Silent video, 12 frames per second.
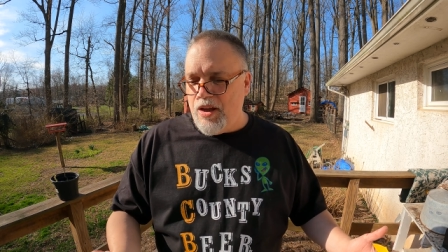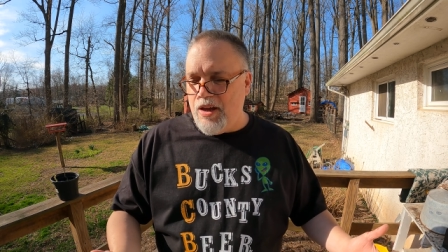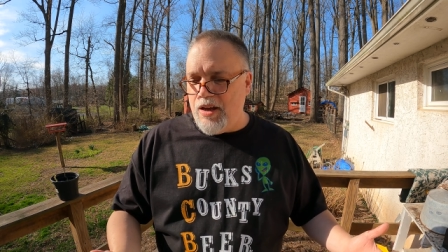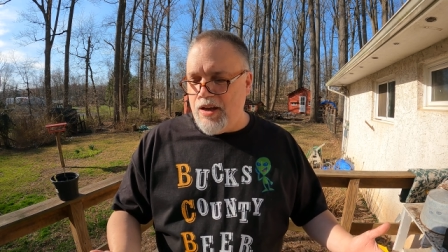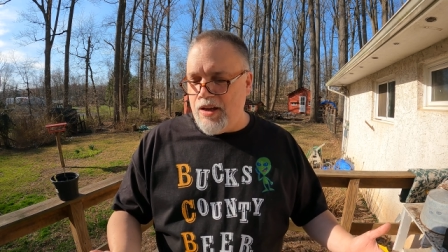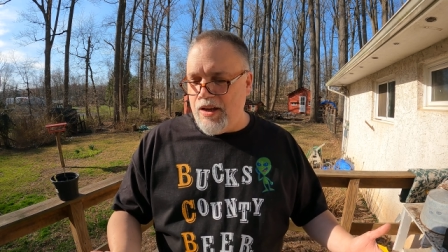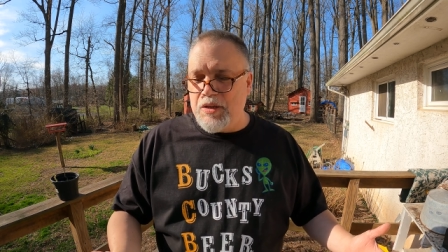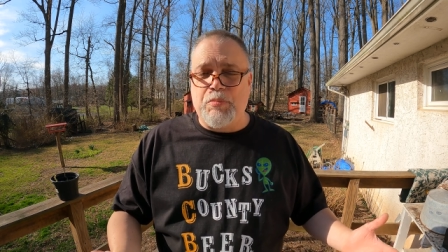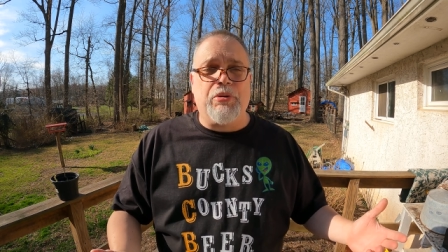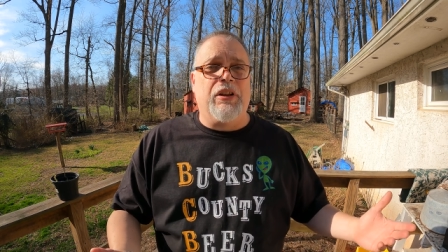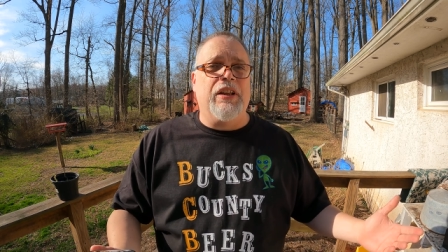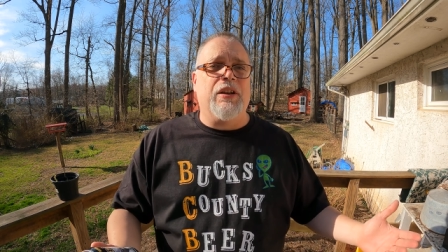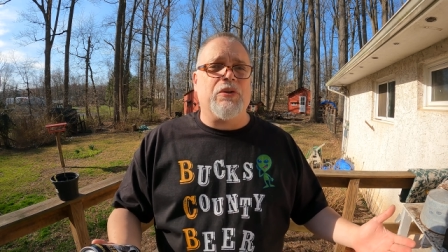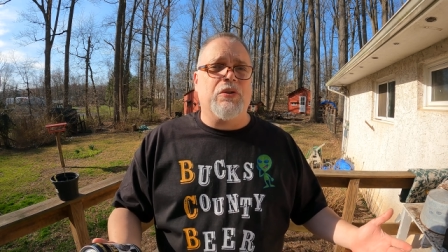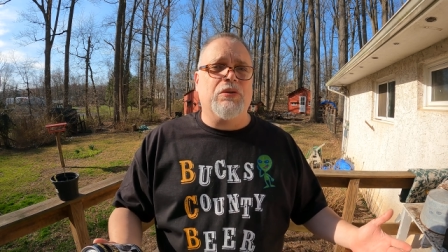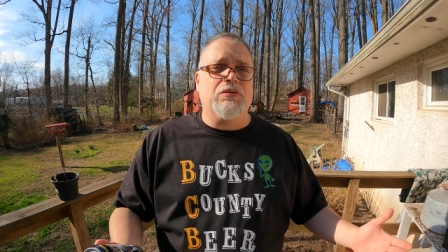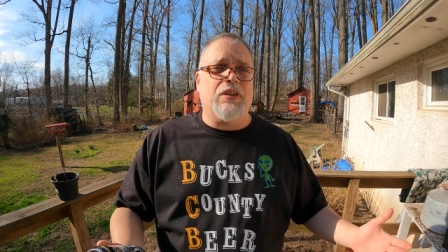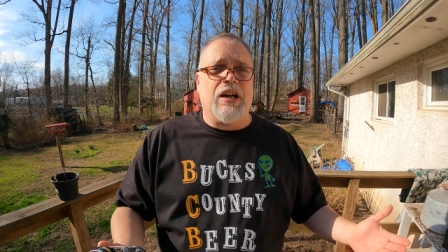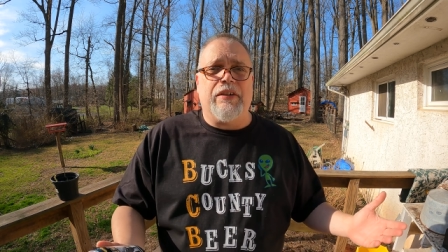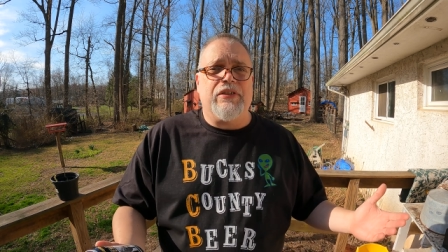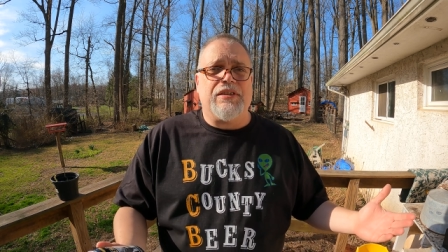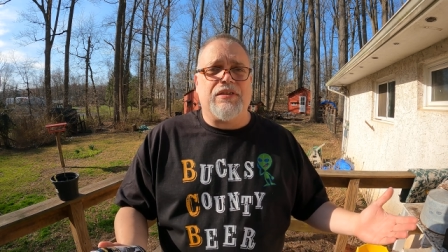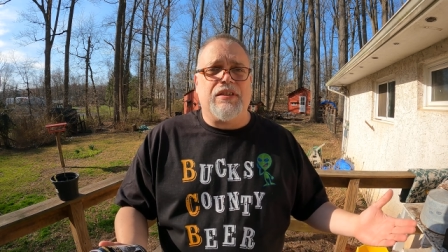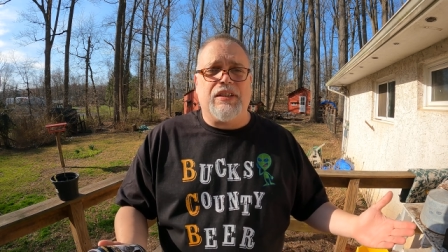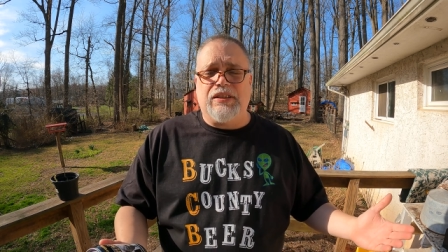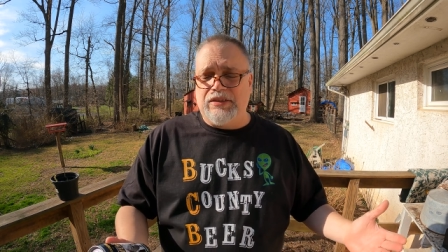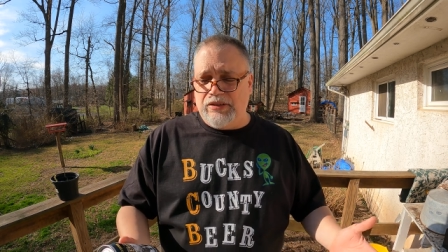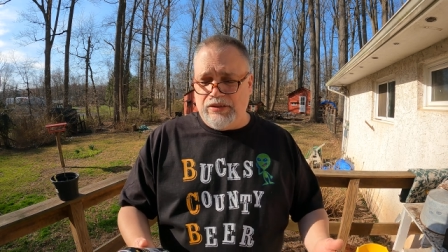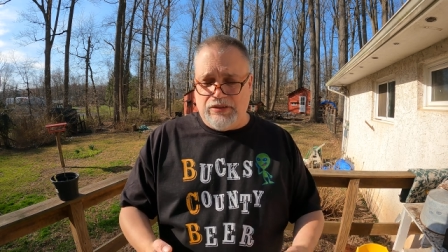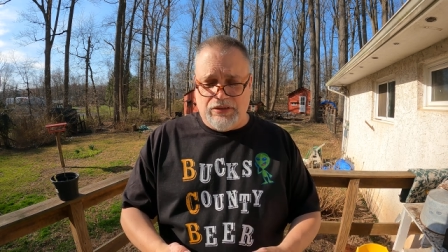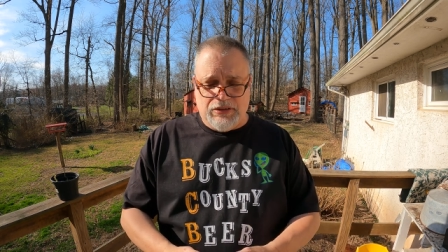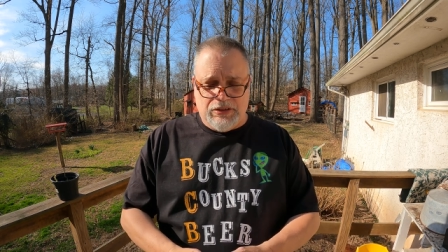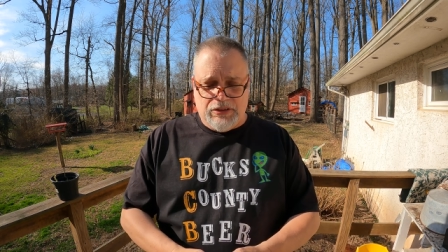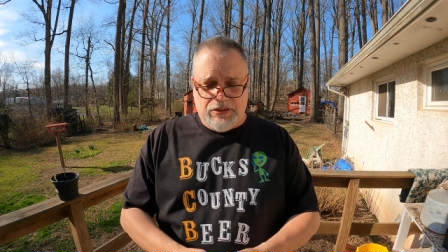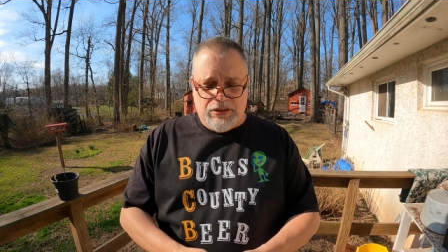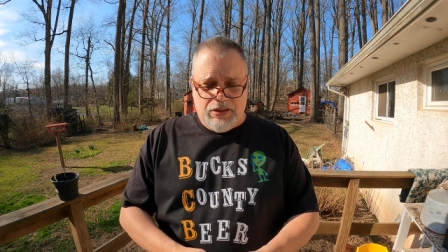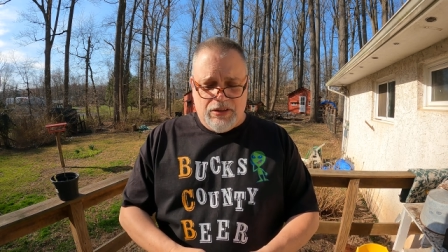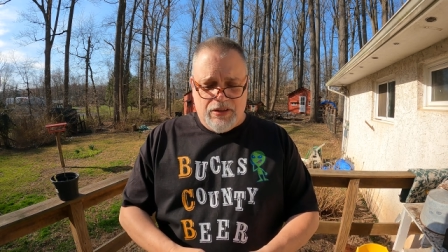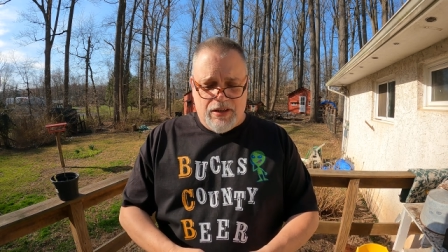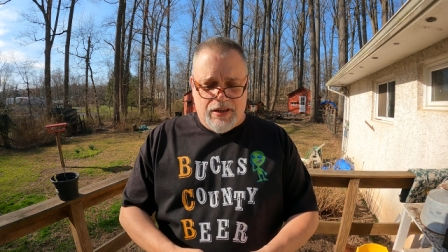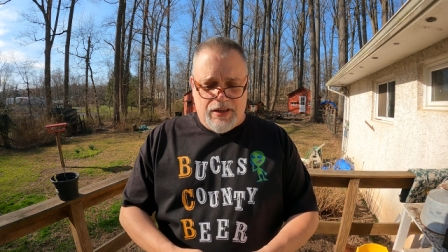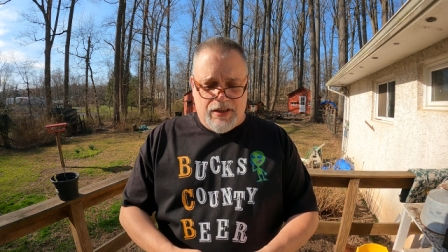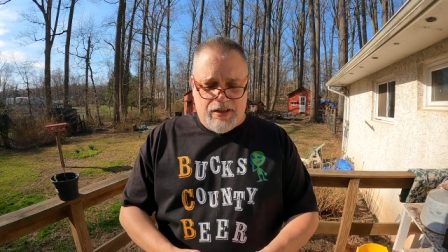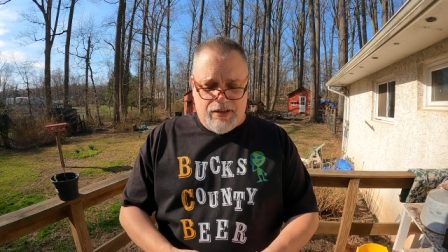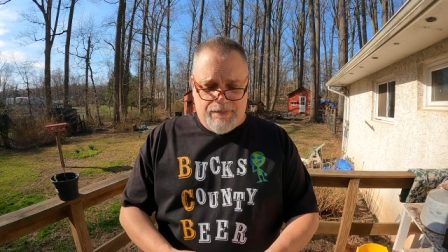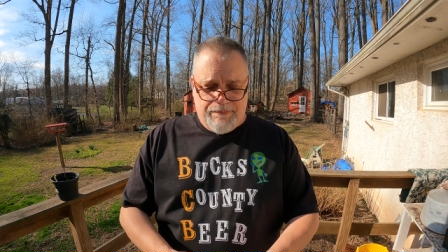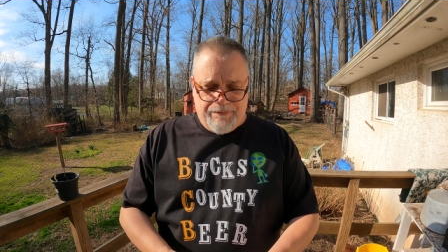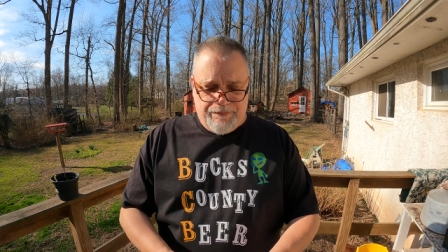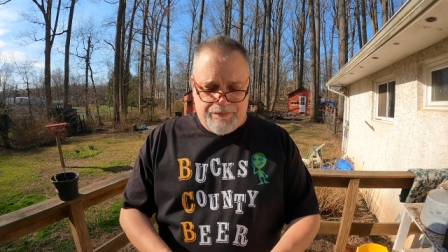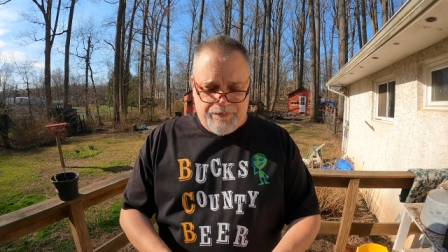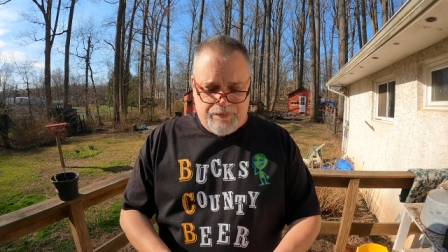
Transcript: Uh, it's political, obviously. Um,